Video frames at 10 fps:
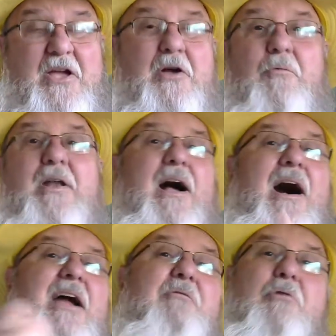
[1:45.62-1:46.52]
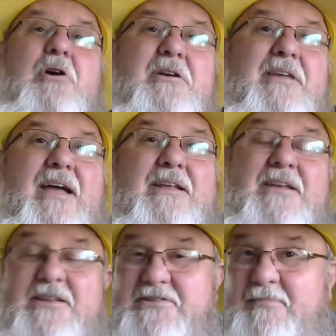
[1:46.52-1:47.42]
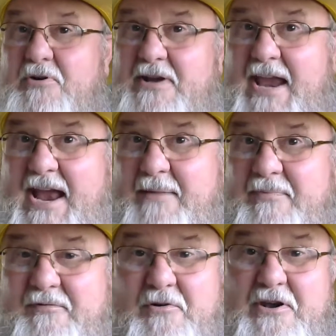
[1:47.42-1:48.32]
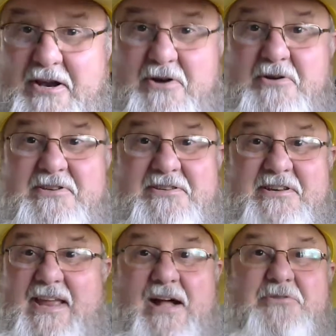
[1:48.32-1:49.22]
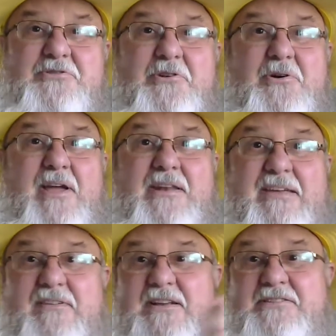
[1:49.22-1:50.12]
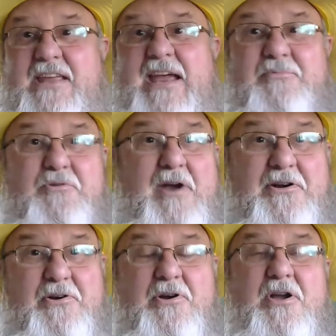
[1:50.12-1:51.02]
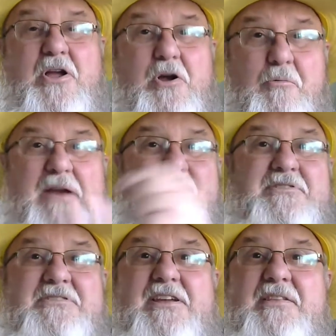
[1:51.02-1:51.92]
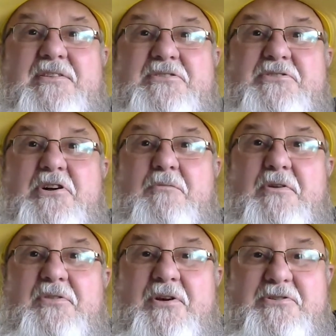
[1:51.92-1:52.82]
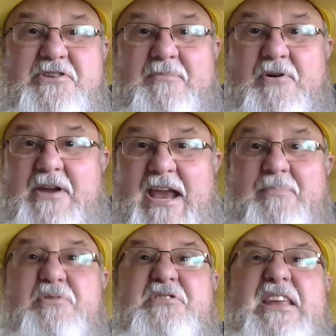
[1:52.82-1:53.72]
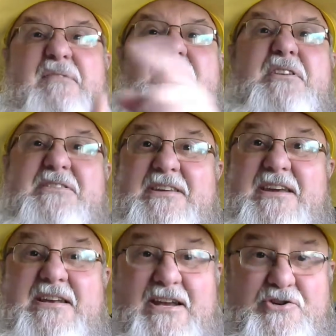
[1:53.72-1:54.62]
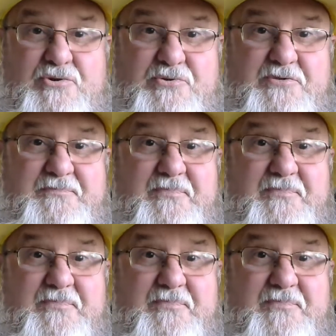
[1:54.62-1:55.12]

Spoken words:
When I worked at a summer camp for years as a counselor and even as camp director, we would sing this song with our summer campers, even the teenagers.